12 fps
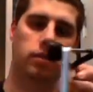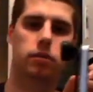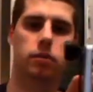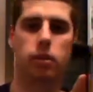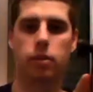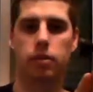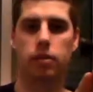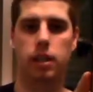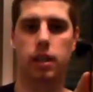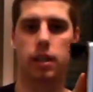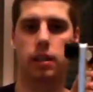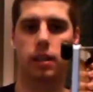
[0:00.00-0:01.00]
And obviously
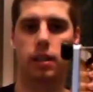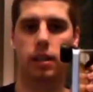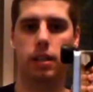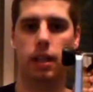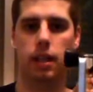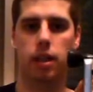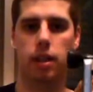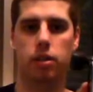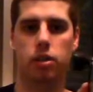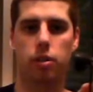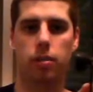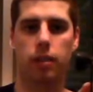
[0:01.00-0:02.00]
it sticks like that on the
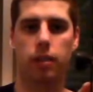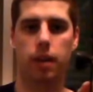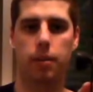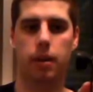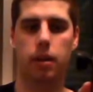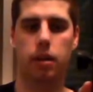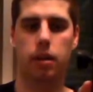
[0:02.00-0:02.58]
top of the camera.